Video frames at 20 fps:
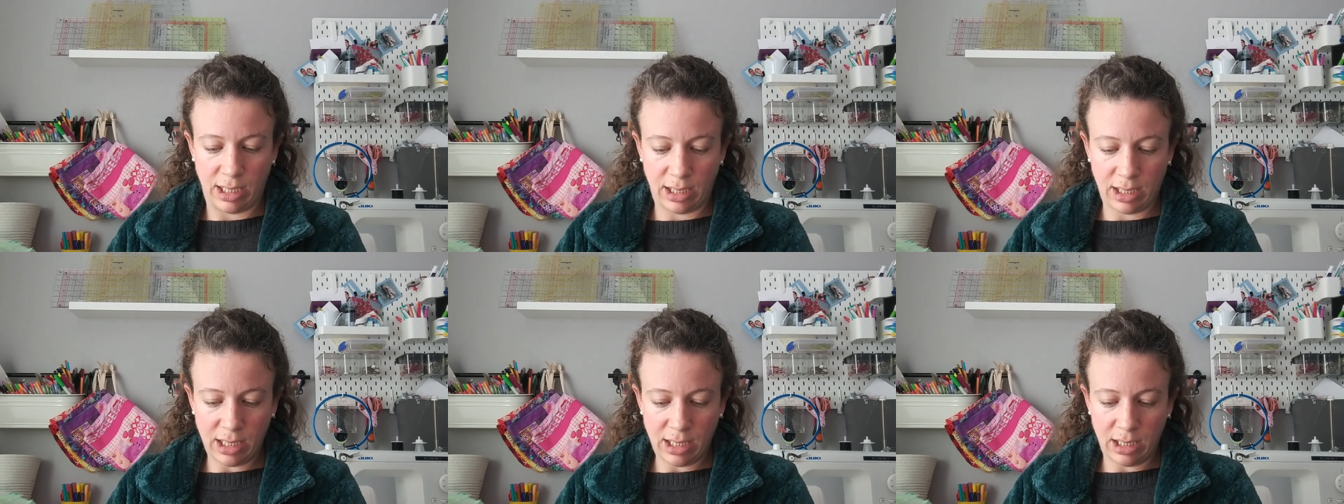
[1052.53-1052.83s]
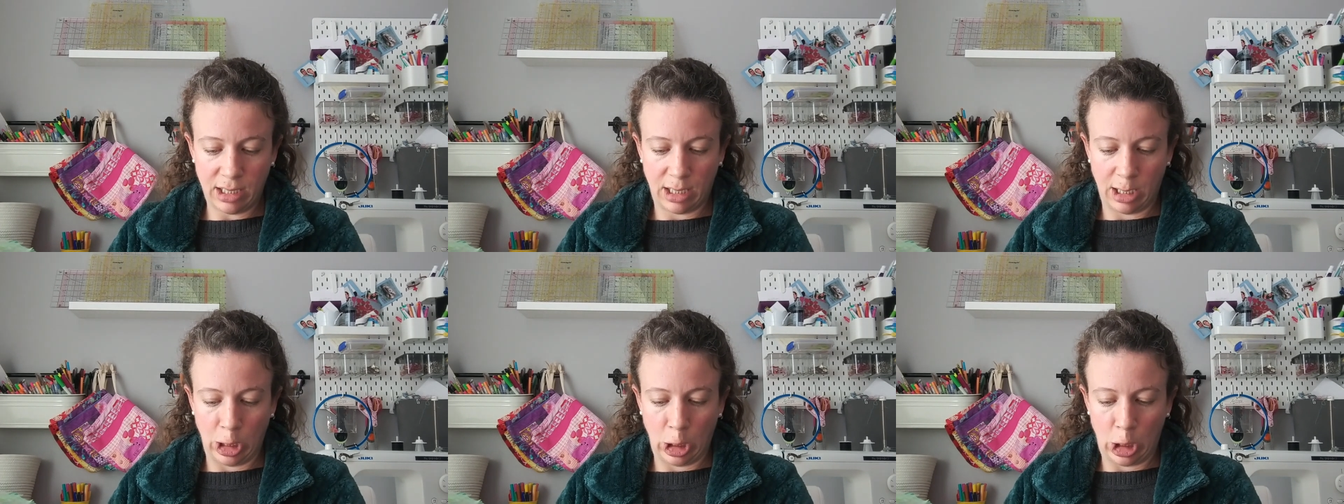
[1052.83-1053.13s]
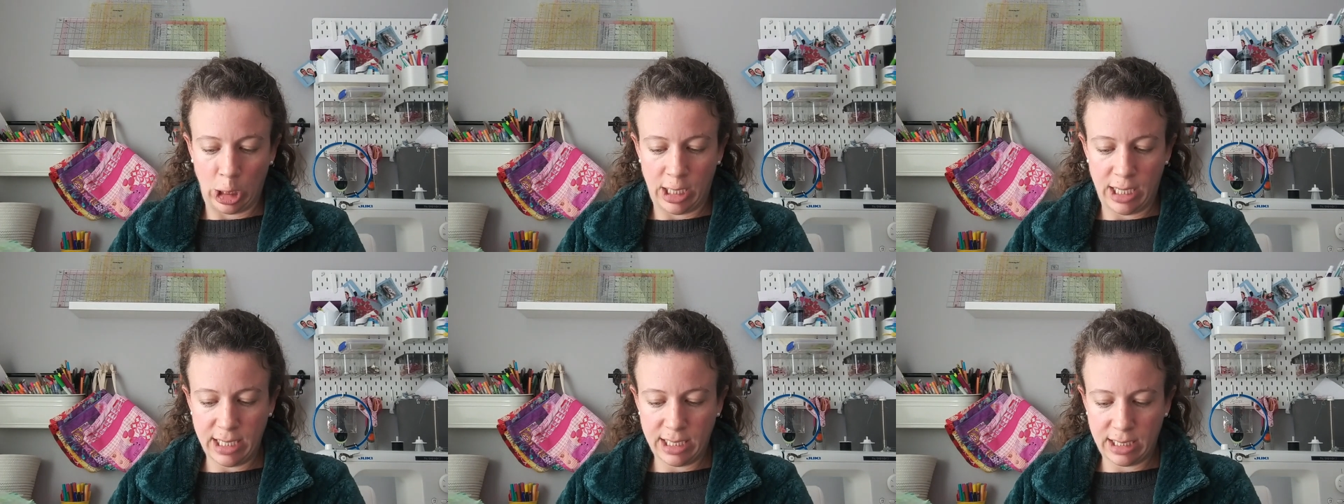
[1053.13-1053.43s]
got a
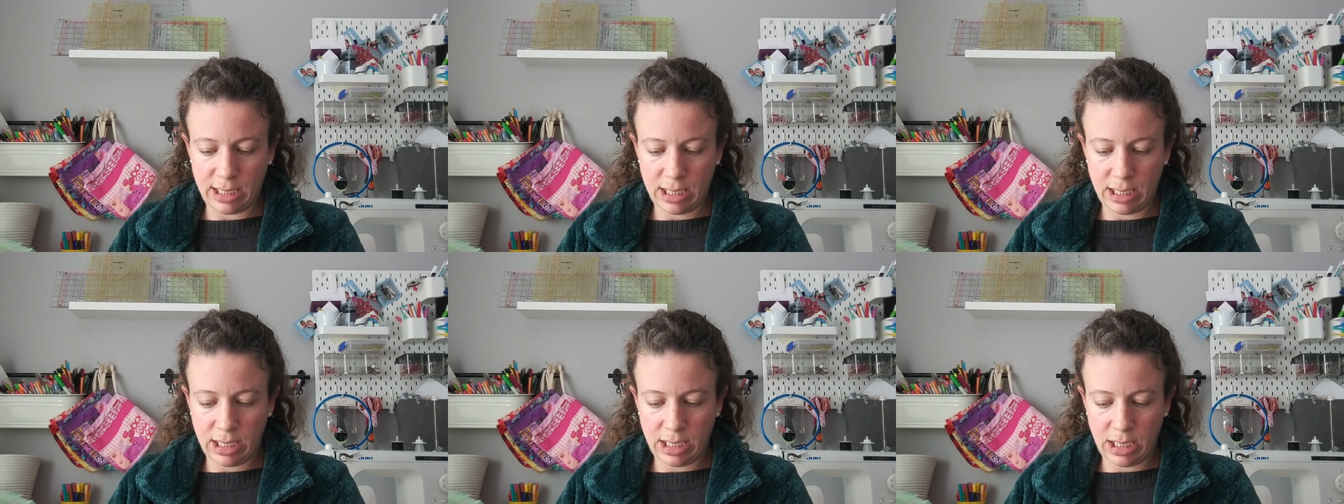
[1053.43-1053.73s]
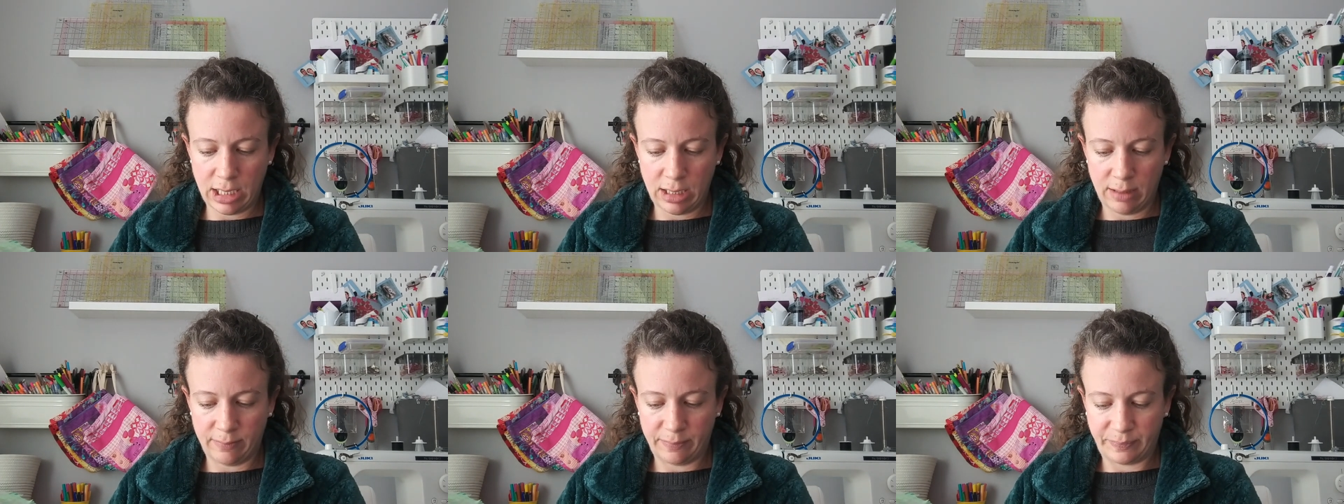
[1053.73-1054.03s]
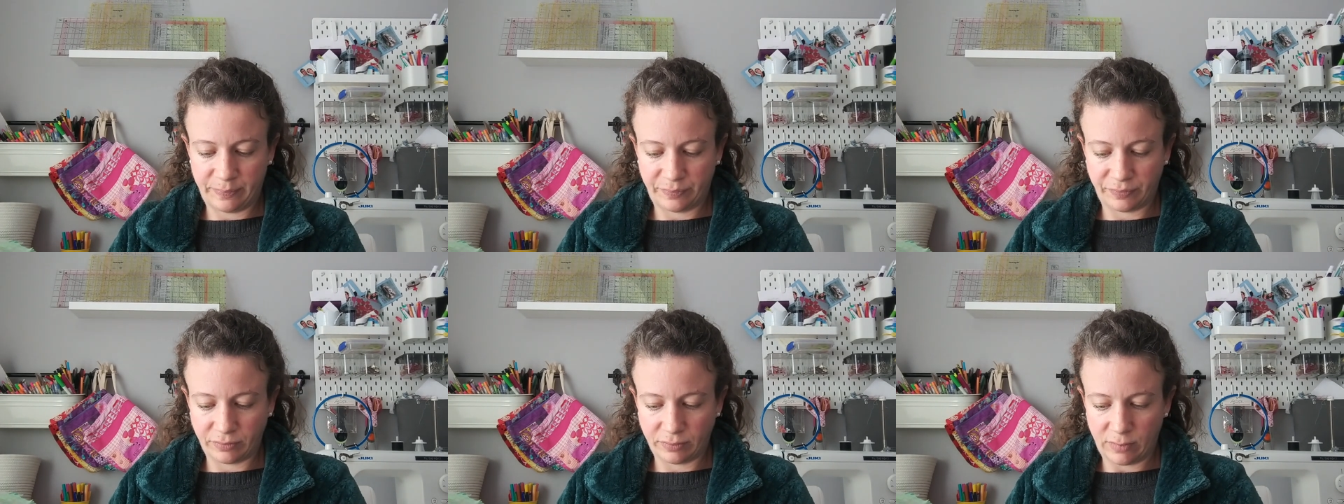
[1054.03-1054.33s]
lot done.
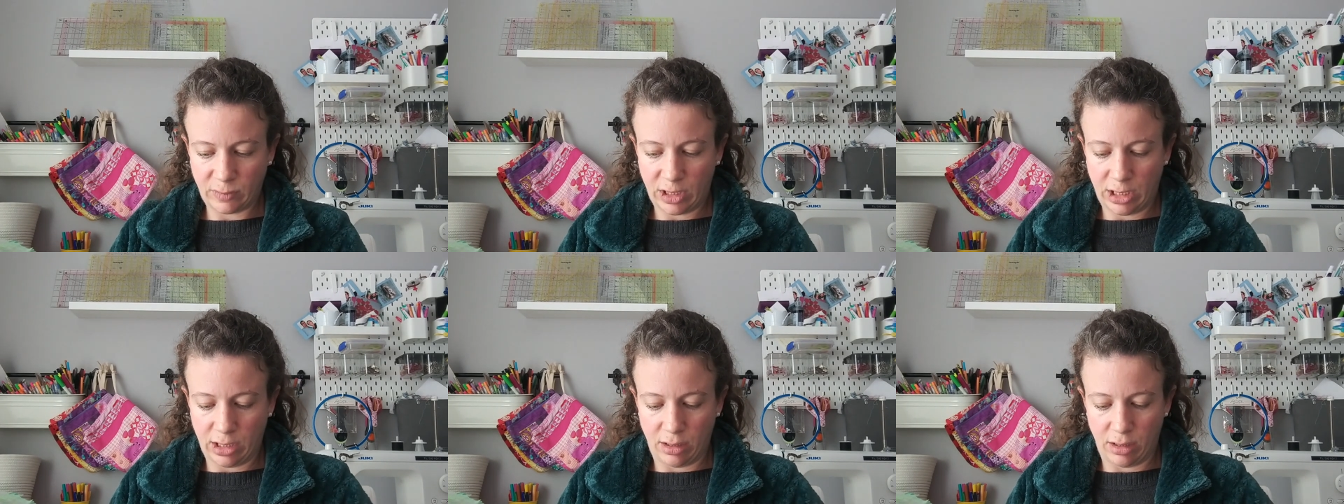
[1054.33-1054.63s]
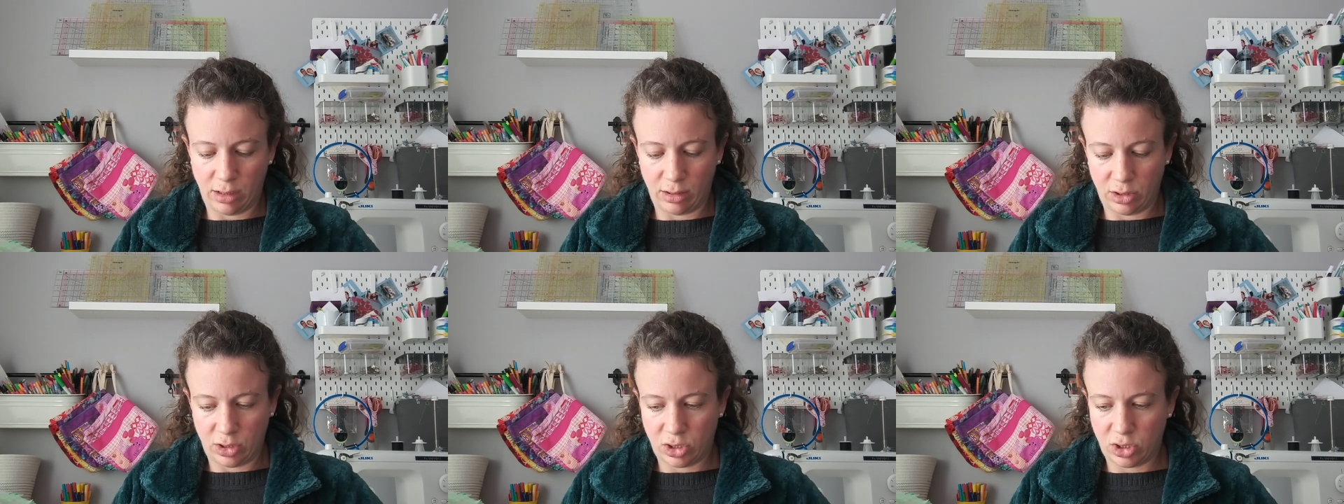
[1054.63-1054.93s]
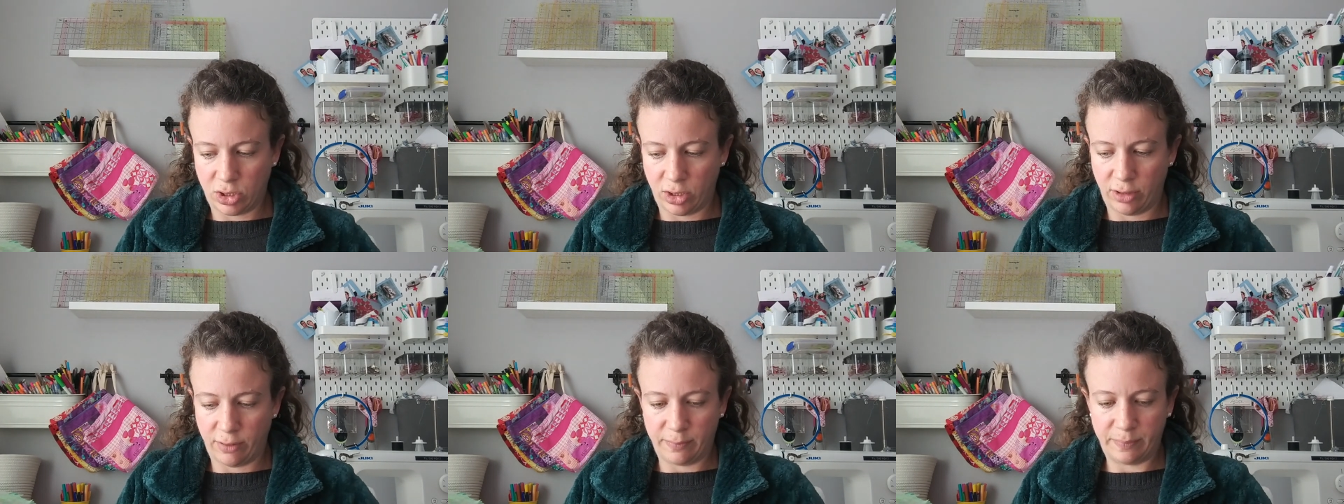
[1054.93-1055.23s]
Here, I'll just
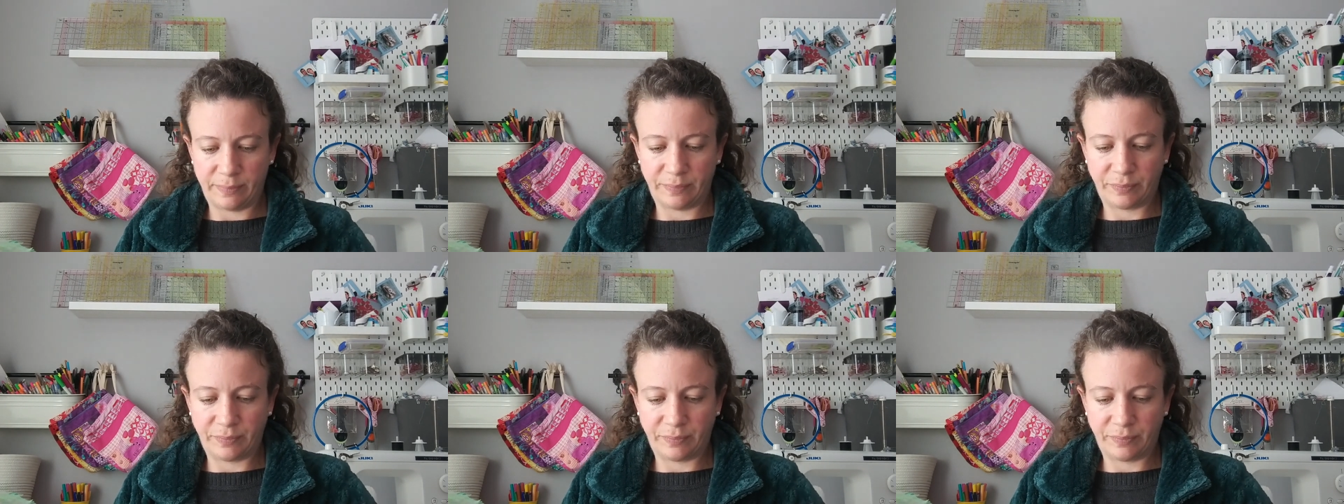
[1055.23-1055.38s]
show you.